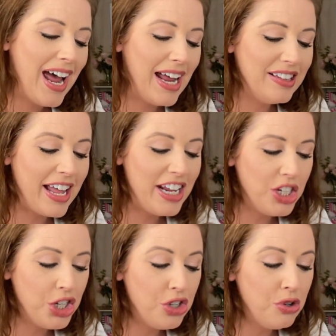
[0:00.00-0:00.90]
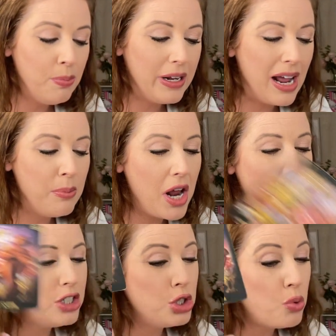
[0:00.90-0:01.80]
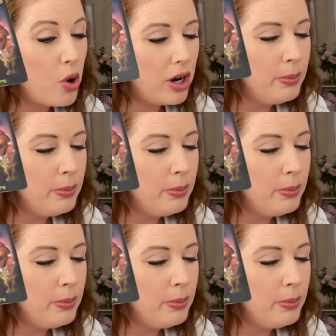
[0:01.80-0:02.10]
I like you, but I'm not sure